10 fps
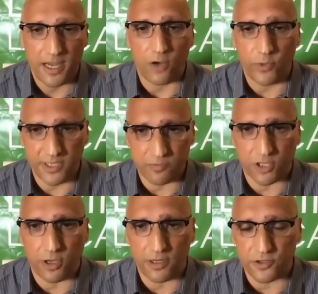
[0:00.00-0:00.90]
and we need to
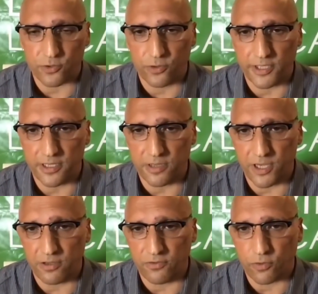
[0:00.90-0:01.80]
plot a truly
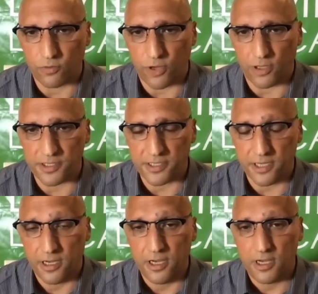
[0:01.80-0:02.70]
independent foreign policy